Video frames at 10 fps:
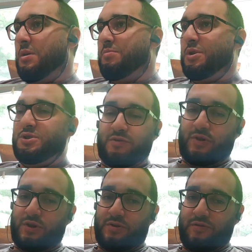bunch of
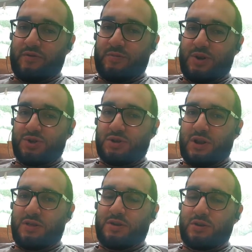other information I
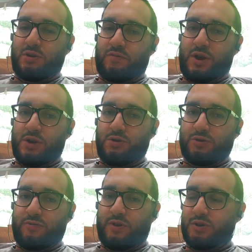think you'll find useful.